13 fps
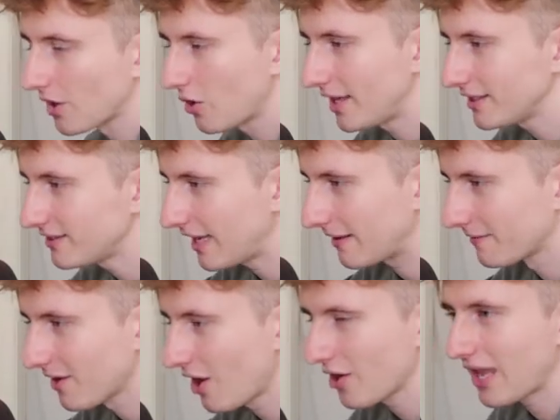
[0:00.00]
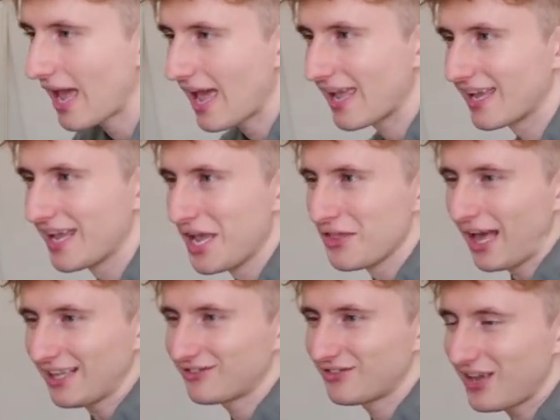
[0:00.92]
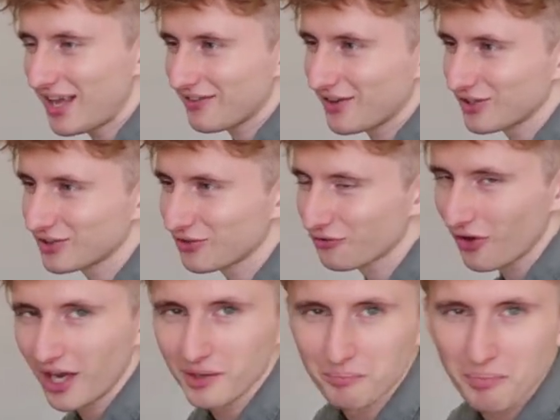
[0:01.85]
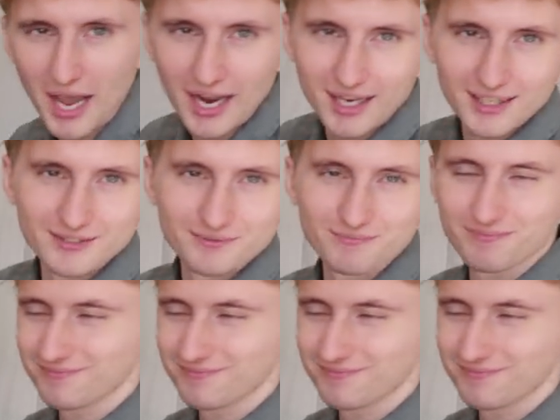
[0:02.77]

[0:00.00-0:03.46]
Oh, that's it. Okay, that's it. There's the front and back.